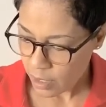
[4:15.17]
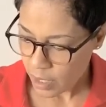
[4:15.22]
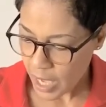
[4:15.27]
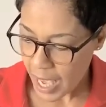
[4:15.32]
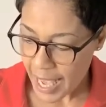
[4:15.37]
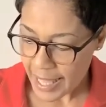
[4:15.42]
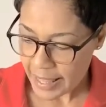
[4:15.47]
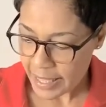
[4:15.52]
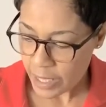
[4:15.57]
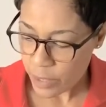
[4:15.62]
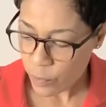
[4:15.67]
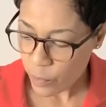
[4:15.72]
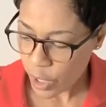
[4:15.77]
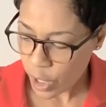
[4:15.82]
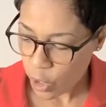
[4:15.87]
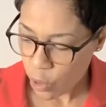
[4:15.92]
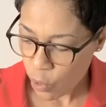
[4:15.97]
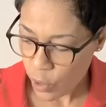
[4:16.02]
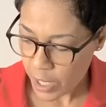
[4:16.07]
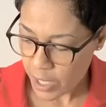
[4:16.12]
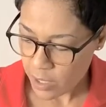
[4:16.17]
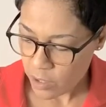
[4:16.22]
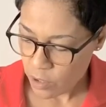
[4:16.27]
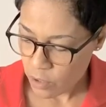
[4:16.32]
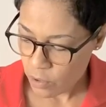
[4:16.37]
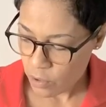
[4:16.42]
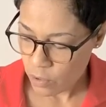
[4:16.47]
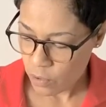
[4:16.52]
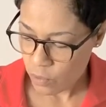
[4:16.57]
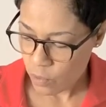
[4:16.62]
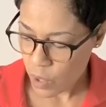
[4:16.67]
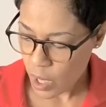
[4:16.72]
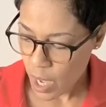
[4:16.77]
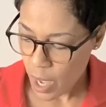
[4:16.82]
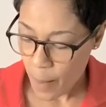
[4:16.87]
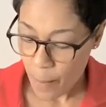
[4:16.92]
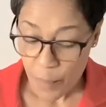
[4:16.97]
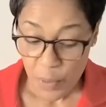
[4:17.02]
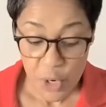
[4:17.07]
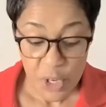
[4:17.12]
And then we're going to
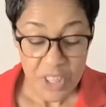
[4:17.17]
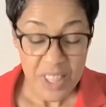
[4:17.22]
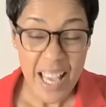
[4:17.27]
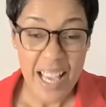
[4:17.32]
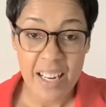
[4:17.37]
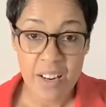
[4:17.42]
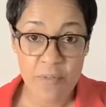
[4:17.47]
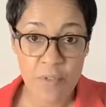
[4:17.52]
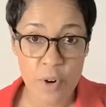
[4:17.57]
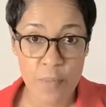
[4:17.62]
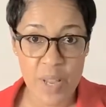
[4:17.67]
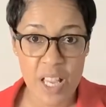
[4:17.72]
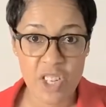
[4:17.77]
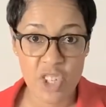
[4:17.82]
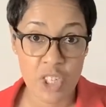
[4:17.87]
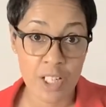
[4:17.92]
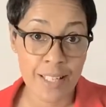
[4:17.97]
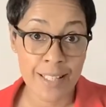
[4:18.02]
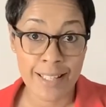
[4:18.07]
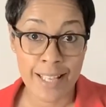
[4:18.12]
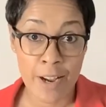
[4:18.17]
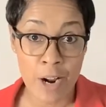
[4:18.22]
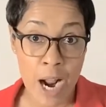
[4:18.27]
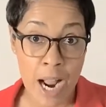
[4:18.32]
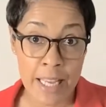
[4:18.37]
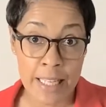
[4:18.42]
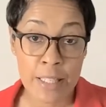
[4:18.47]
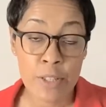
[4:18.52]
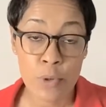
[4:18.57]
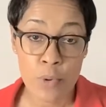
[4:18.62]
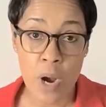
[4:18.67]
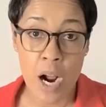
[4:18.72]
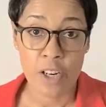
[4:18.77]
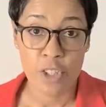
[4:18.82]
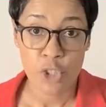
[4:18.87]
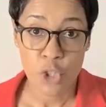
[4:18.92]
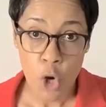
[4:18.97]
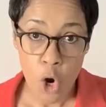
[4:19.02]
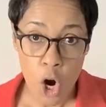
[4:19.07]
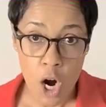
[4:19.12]
put that information into our
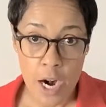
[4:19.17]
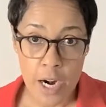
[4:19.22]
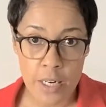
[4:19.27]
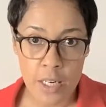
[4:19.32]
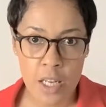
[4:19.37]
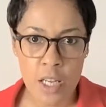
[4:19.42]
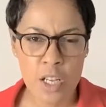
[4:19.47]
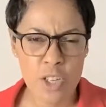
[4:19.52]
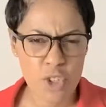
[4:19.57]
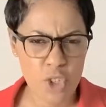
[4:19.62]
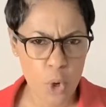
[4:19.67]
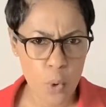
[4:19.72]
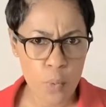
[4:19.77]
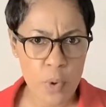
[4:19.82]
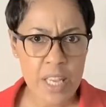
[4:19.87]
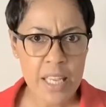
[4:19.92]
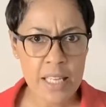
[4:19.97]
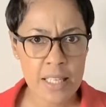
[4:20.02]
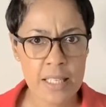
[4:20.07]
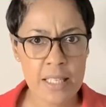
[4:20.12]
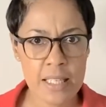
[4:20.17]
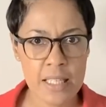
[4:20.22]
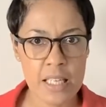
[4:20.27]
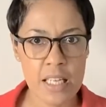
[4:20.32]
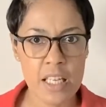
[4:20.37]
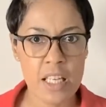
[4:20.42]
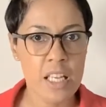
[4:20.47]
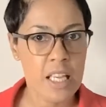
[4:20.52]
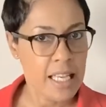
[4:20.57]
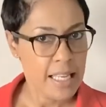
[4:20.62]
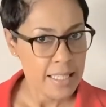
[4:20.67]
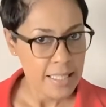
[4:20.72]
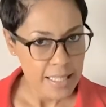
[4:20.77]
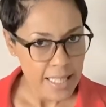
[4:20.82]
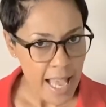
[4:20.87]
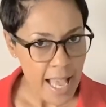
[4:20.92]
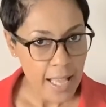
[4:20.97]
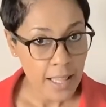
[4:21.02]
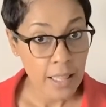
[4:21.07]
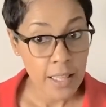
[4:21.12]
chart so we can see
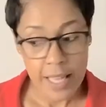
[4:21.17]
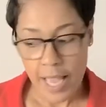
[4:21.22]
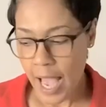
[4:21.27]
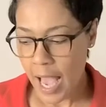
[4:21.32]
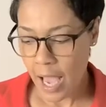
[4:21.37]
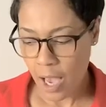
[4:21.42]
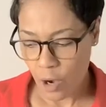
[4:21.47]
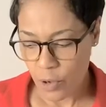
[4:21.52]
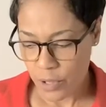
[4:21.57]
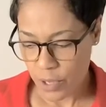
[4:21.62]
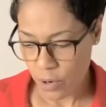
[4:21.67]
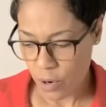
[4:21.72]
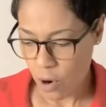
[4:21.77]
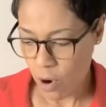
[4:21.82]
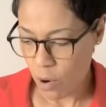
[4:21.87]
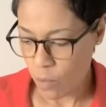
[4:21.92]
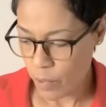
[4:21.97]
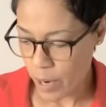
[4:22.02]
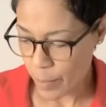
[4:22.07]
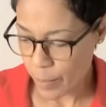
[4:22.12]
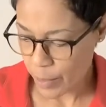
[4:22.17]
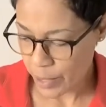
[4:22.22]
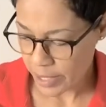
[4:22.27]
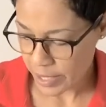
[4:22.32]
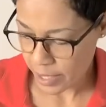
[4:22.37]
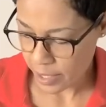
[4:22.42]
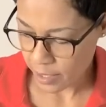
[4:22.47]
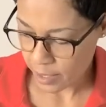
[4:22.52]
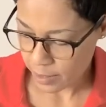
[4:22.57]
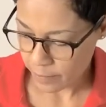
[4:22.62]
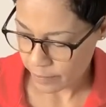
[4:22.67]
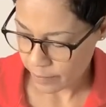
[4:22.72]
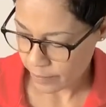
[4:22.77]
exactly how they're all represented.